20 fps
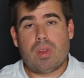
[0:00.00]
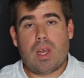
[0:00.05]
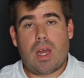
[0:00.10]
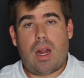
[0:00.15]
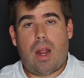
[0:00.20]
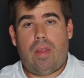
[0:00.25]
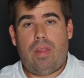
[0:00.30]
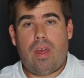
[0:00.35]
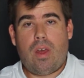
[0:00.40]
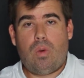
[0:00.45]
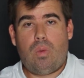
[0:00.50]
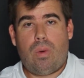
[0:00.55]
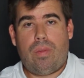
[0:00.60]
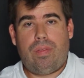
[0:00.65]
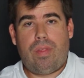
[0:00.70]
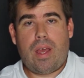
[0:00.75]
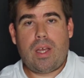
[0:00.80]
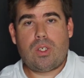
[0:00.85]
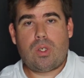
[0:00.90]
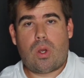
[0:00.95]
And I think when
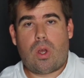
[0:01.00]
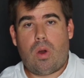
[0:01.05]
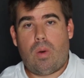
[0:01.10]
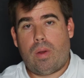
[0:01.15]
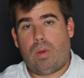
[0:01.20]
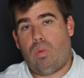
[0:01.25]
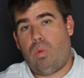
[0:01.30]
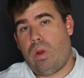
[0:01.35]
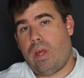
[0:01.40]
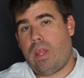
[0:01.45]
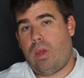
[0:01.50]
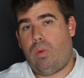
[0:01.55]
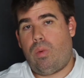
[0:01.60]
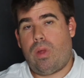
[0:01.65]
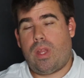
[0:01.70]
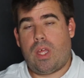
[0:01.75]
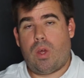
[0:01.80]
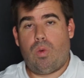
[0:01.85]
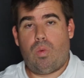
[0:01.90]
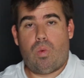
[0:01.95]
things are going really,
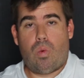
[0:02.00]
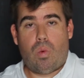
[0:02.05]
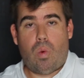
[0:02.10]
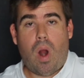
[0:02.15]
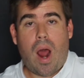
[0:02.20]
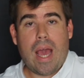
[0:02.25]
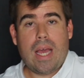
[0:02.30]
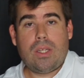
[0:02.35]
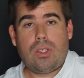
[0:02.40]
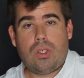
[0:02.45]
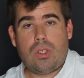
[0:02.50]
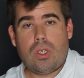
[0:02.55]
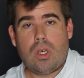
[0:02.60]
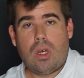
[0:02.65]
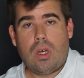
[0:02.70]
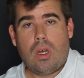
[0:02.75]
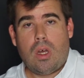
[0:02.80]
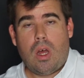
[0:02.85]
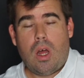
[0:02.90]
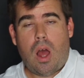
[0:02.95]
really right,
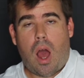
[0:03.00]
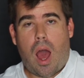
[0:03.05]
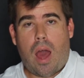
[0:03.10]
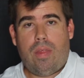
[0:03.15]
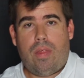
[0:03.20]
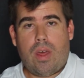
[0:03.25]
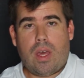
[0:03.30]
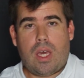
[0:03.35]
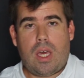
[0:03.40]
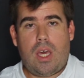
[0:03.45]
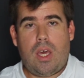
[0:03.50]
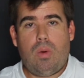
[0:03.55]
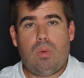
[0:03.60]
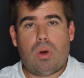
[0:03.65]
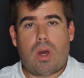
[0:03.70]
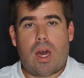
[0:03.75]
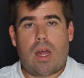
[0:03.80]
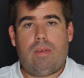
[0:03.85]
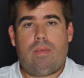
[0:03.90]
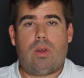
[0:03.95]
I think he
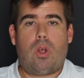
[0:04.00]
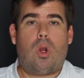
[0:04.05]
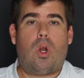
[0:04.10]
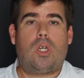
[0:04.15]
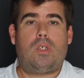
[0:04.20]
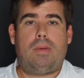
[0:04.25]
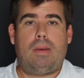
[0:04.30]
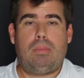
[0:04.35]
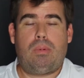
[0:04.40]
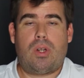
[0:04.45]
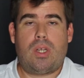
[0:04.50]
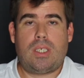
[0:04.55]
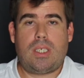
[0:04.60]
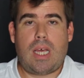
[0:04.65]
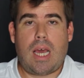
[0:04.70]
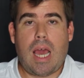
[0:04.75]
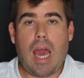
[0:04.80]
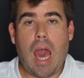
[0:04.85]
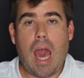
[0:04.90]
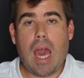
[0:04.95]
will kind of encourage people to
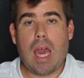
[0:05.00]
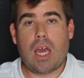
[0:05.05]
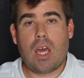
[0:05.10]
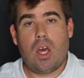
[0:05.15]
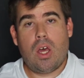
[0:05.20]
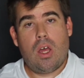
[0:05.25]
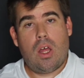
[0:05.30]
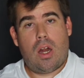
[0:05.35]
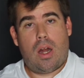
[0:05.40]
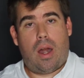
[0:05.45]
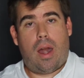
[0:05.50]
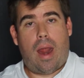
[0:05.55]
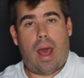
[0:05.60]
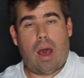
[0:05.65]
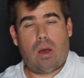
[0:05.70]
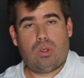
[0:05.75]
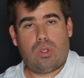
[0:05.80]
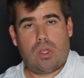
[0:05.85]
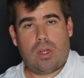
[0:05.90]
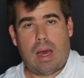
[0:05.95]
say, hey,
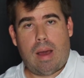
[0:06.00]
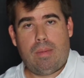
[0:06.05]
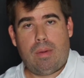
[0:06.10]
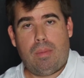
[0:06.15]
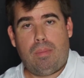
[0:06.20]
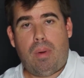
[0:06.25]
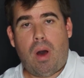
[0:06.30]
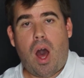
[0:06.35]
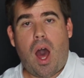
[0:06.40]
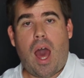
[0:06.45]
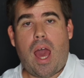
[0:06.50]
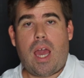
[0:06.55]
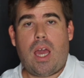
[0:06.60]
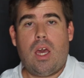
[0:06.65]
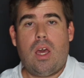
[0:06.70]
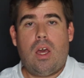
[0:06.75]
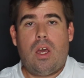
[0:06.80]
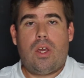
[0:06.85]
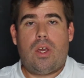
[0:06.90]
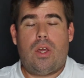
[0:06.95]
now's the time to
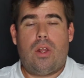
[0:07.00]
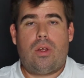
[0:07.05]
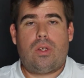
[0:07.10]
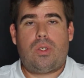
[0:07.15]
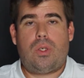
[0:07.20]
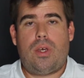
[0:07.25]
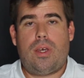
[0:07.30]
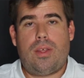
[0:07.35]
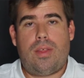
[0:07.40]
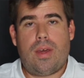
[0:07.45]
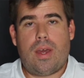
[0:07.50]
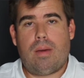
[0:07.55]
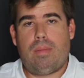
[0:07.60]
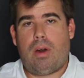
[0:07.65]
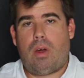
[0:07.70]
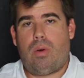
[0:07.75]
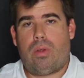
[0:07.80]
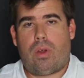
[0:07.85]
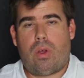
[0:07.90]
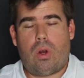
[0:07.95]
buy. You know, so you think
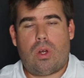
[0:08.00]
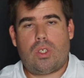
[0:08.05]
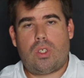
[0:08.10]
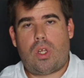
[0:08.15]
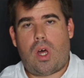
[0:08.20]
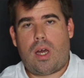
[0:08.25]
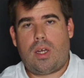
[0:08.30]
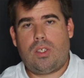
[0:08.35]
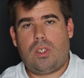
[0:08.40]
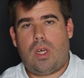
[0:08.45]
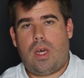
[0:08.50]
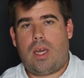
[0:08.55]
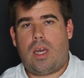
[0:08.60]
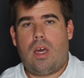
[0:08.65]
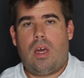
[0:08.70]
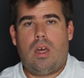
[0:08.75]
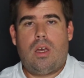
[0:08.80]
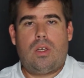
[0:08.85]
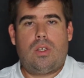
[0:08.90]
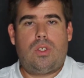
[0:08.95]
about it with current stocks
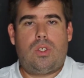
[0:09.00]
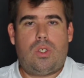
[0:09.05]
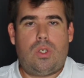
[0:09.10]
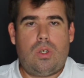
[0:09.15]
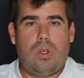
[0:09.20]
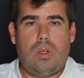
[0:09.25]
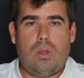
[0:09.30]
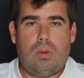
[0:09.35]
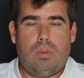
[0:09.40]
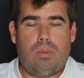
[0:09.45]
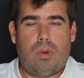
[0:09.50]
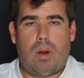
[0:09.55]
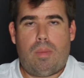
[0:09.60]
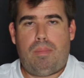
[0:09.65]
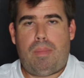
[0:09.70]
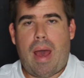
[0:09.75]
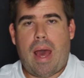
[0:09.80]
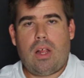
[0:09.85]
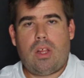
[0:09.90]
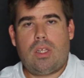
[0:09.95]
like Zoom or
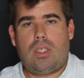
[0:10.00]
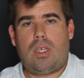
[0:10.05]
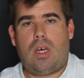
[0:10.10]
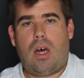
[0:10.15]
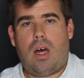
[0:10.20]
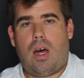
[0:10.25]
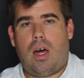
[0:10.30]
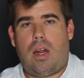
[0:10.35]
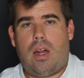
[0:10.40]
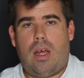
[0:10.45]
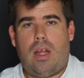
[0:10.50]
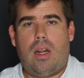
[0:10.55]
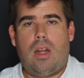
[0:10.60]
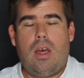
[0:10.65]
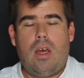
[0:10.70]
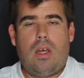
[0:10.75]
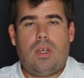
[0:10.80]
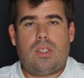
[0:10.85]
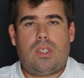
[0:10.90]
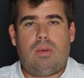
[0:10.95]
Peloton
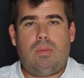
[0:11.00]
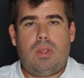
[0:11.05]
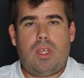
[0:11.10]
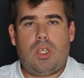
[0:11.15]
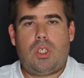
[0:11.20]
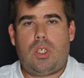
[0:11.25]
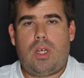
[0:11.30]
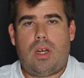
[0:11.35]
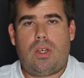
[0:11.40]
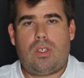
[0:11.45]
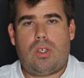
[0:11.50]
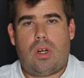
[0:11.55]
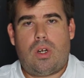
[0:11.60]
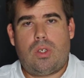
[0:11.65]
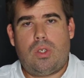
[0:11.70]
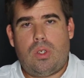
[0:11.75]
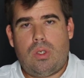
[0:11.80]
and some of these shares that are